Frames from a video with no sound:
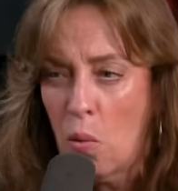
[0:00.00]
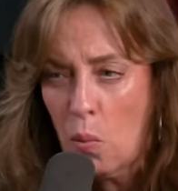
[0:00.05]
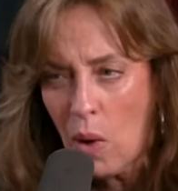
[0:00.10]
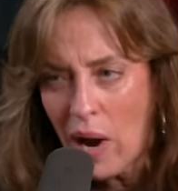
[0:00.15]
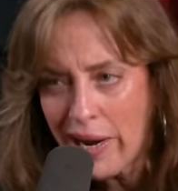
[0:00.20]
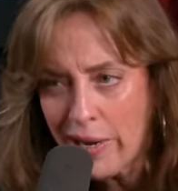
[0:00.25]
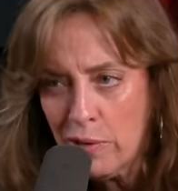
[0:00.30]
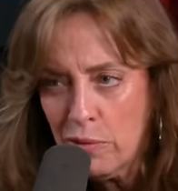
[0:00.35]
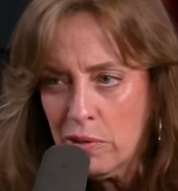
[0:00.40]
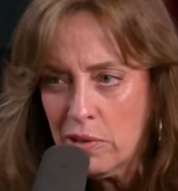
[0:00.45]
Why
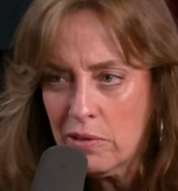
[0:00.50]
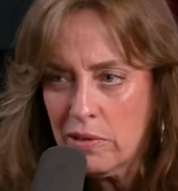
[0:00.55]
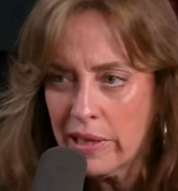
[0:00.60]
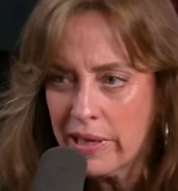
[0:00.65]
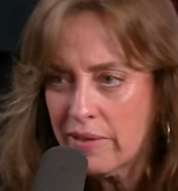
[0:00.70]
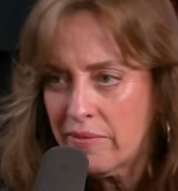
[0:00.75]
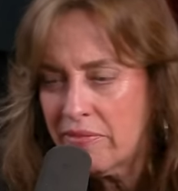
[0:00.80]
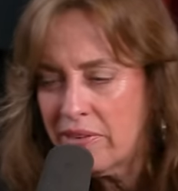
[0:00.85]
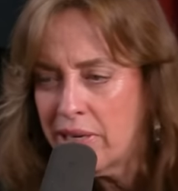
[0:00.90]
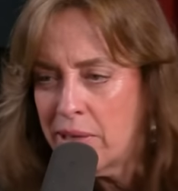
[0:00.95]
do you look like
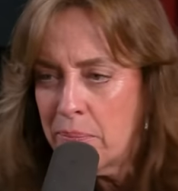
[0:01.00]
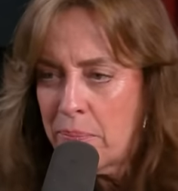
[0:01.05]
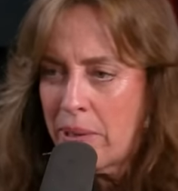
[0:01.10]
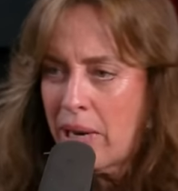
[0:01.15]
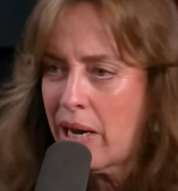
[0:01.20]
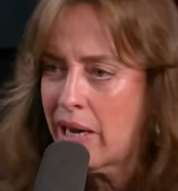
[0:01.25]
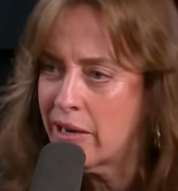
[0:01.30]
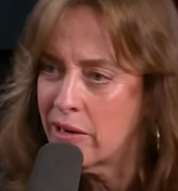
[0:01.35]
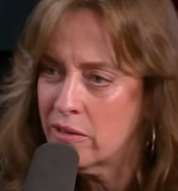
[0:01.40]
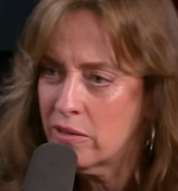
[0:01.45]
a
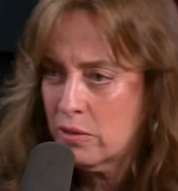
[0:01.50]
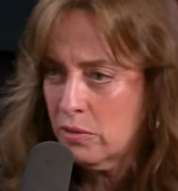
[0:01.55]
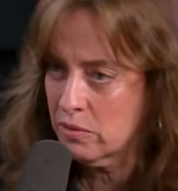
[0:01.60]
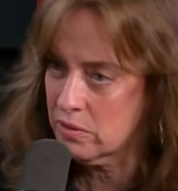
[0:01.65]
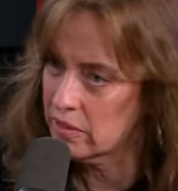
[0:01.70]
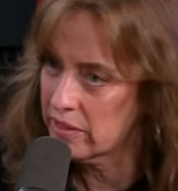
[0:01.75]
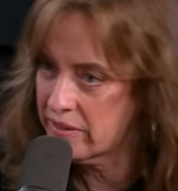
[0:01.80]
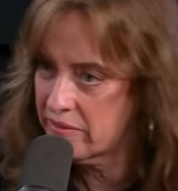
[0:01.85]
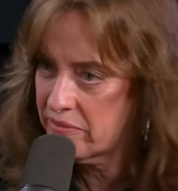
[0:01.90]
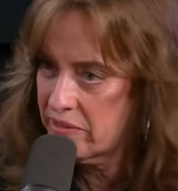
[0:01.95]
vampire? You look
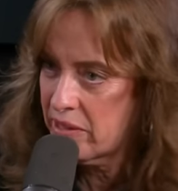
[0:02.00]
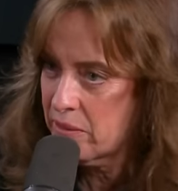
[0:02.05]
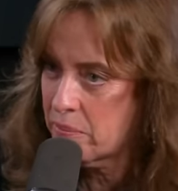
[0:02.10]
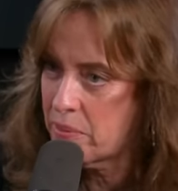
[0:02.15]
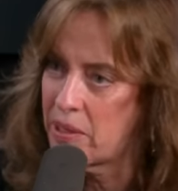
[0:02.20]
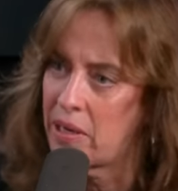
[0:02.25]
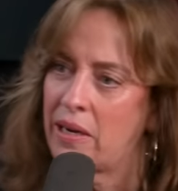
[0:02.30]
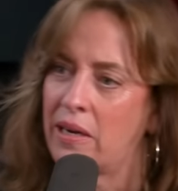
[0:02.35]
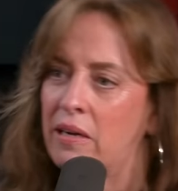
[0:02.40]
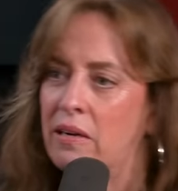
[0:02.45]
like a
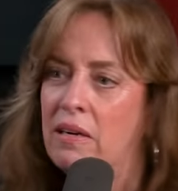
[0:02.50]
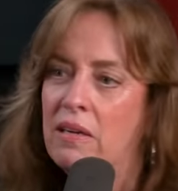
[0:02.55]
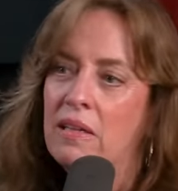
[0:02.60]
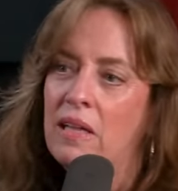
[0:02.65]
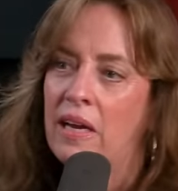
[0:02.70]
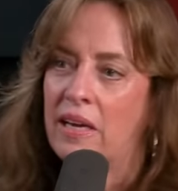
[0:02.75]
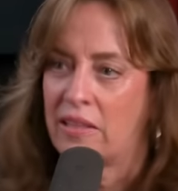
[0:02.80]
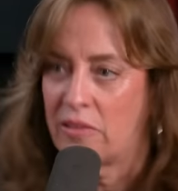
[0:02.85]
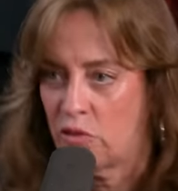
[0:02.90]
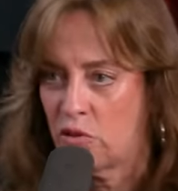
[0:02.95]
vampire.
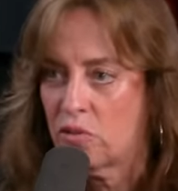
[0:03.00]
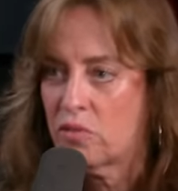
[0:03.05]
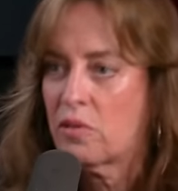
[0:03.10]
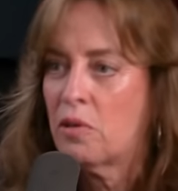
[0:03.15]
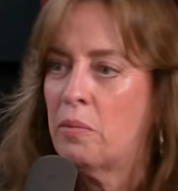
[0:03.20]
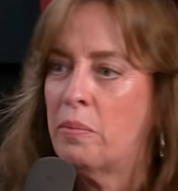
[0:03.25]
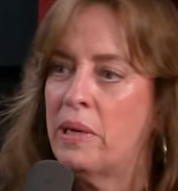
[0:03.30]
Like, just go